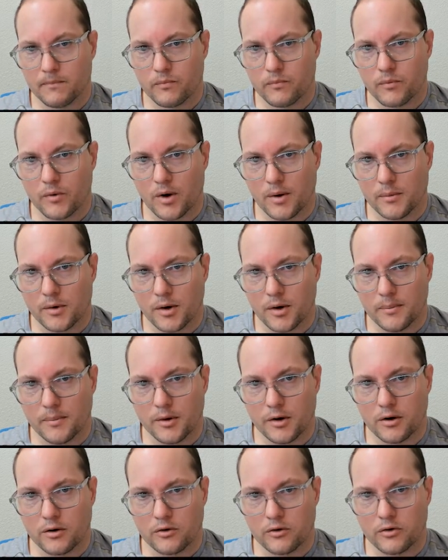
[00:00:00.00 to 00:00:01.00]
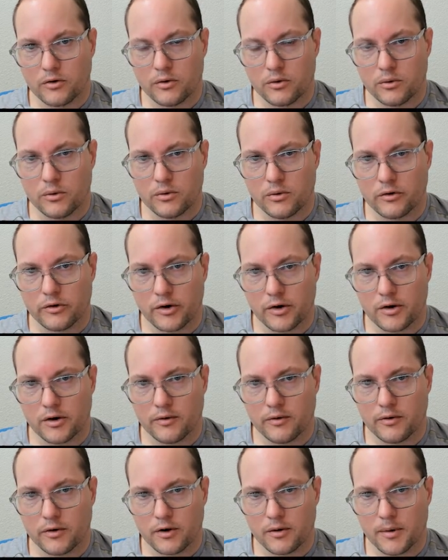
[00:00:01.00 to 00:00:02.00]
not being too
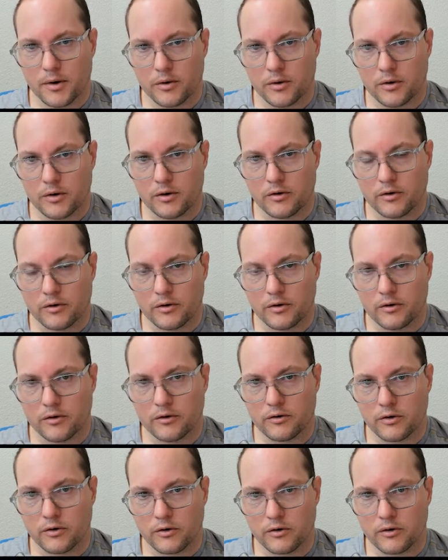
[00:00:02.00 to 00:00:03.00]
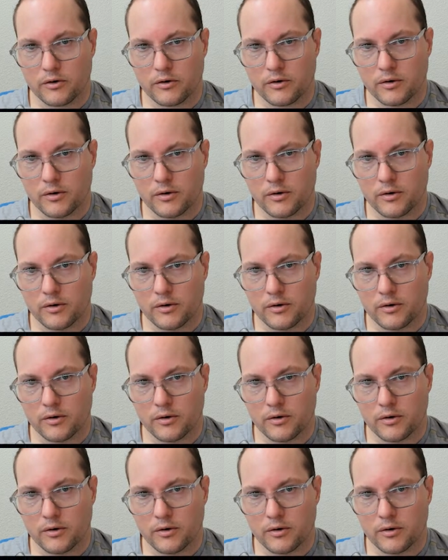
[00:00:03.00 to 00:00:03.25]
scientific about this, it's just